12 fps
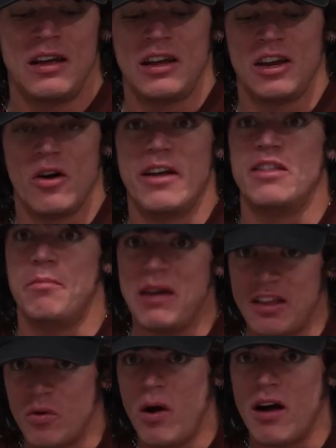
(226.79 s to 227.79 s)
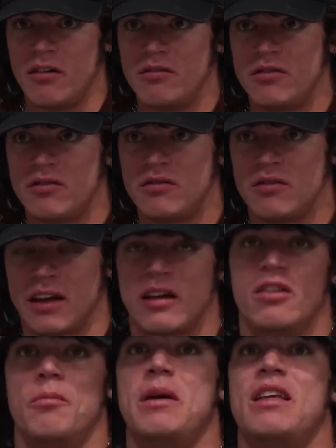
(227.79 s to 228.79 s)
and the B12, like
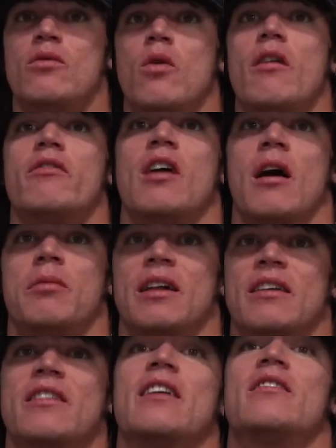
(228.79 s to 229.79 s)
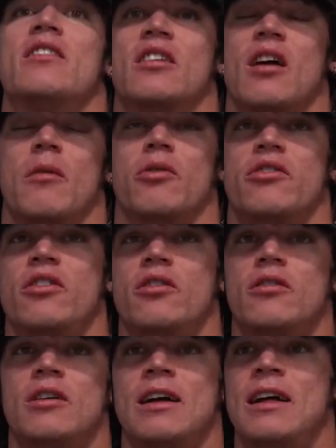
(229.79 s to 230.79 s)
the B12 complex, that's in the cupboard
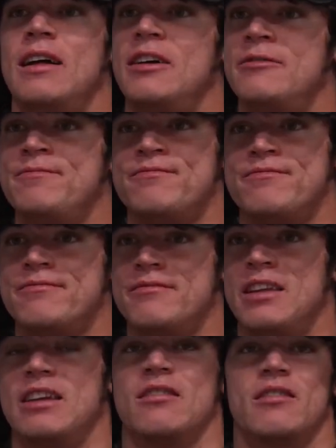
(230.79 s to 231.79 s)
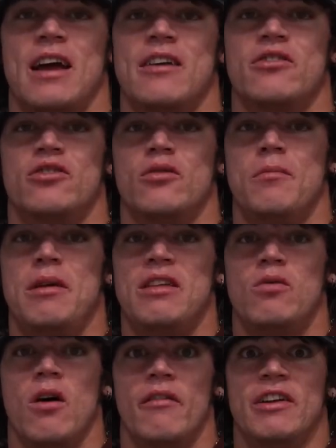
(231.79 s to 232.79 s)
too. Guys are doing
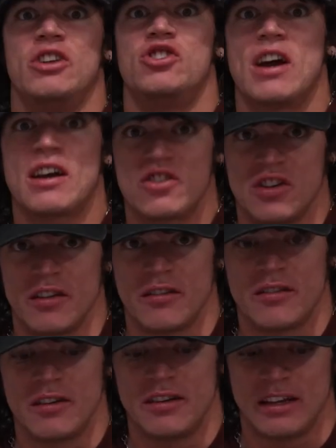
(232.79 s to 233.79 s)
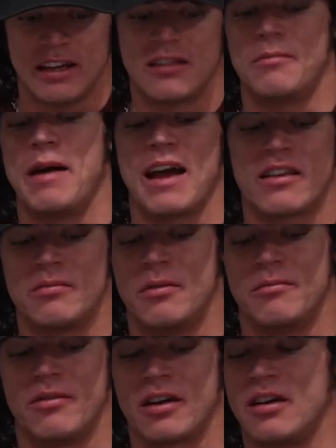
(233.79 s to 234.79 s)
B12 injections to get the
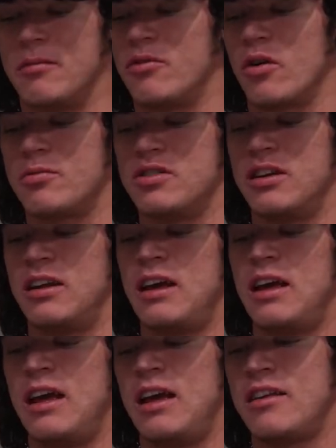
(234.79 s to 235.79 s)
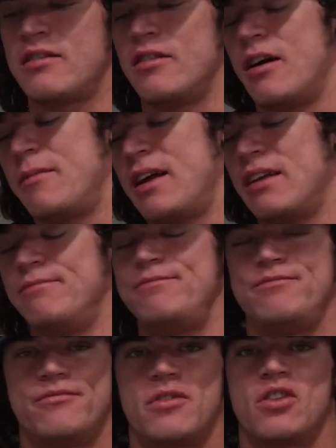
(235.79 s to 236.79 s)
maximum fucking absorption. So I'm not
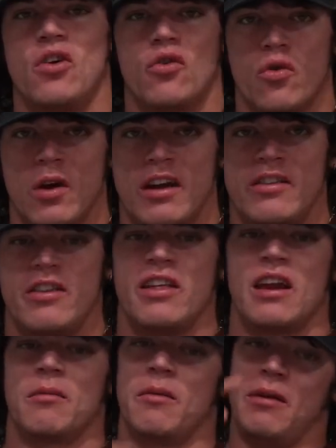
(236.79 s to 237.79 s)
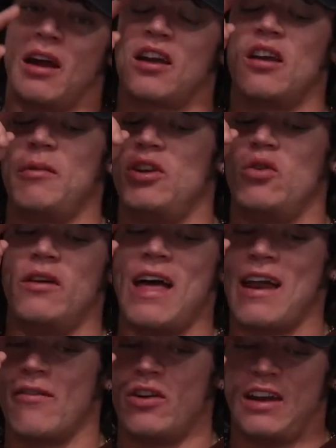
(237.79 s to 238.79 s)
so crazy that I'm gonna be doing
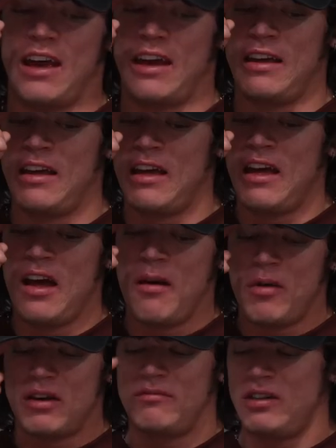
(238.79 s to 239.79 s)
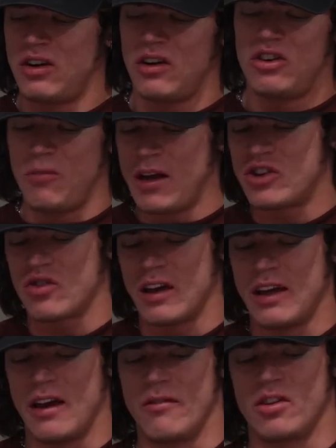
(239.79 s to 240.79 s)
that every day. But, I do make sure I
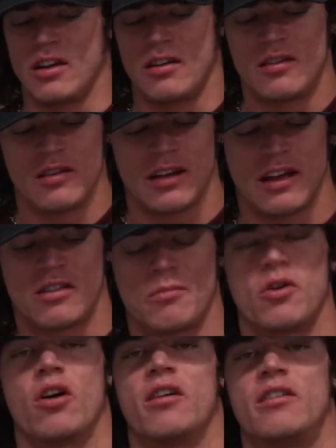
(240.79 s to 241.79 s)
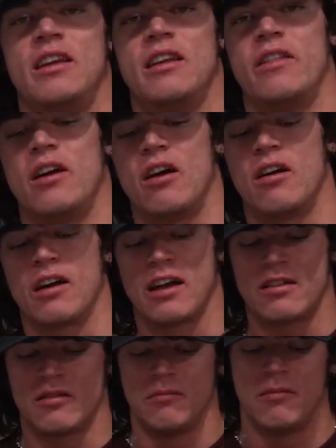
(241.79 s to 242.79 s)
hit everything. I got some carnitine in there. I
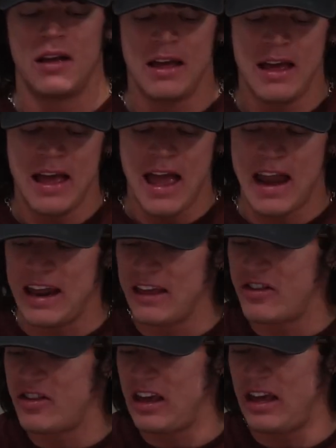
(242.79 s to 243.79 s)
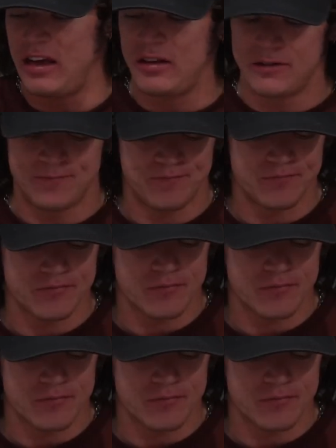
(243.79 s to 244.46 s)
got some NAC, a